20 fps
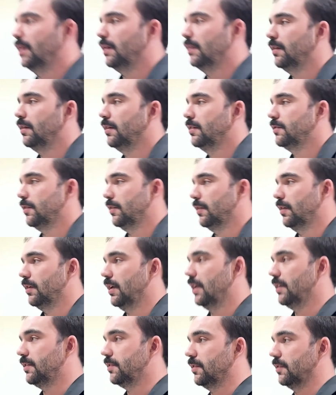hand, so
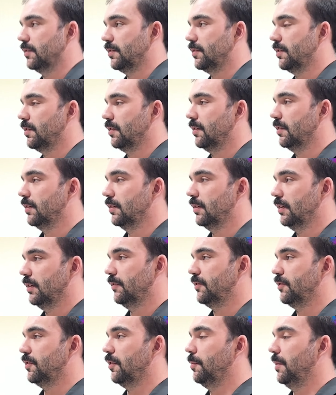it's just,
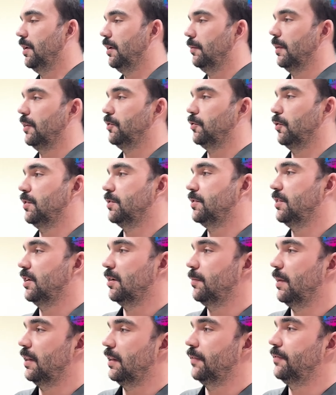to me, my
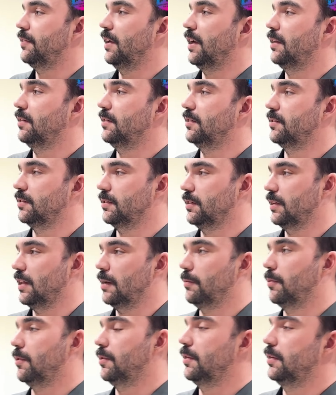joystick in my left hand is just a
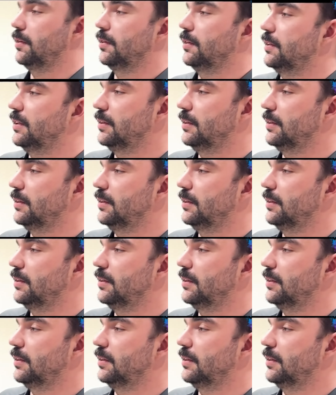lot more,